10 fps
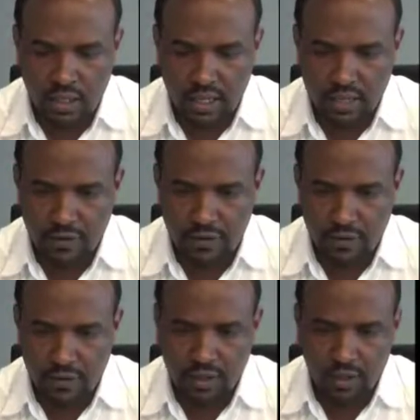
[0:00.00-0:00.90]
And if
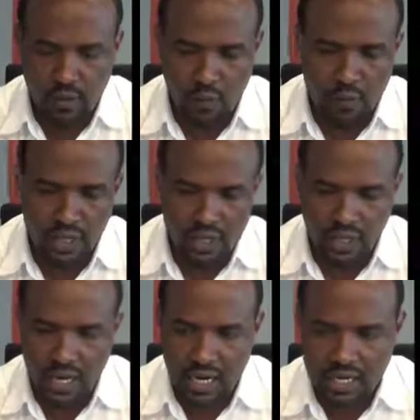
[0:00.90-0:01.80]
we compare the
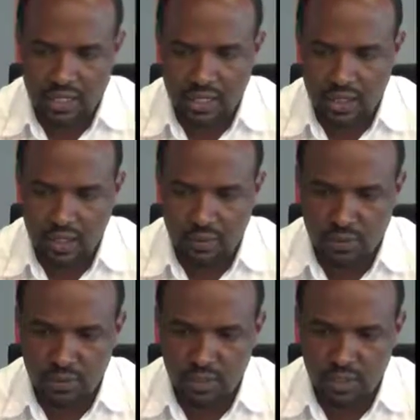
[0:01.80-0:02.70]
canal section,
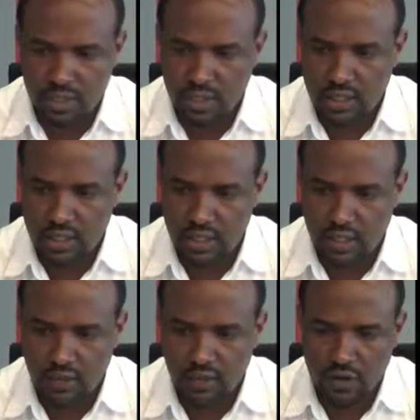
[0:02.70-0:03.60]
mostly in the
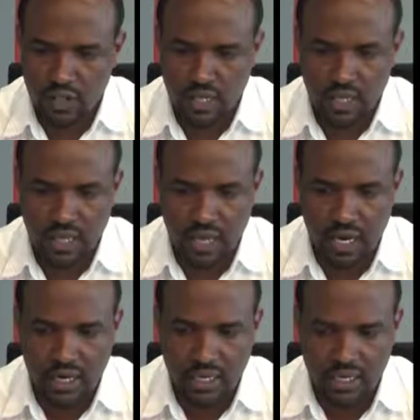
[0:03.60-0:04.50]
conventional they
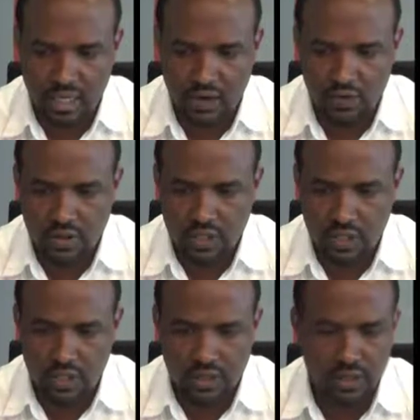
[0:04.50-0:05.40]
are in service
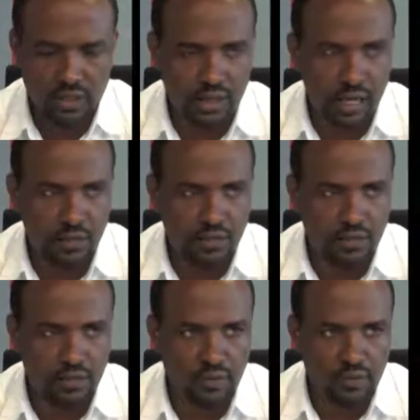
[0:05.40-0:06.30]
and they
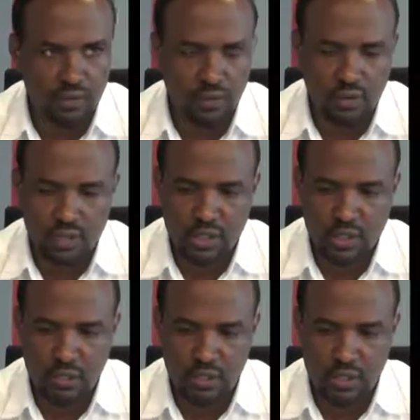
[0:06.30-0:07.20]
have more or
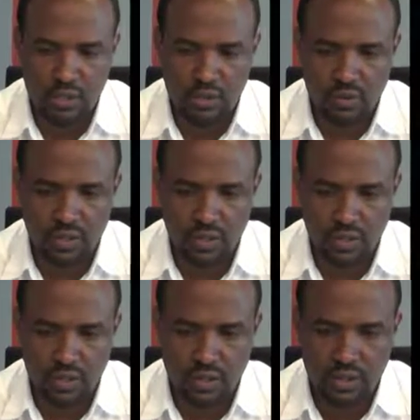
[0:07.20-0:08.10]
less smaller cross
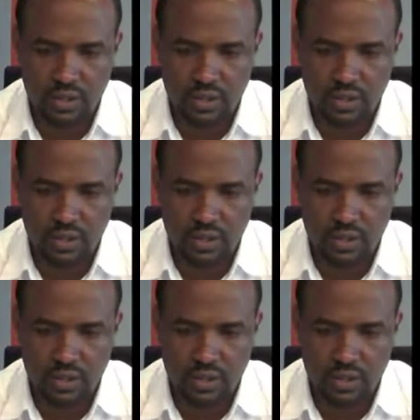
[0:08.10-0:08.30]
sections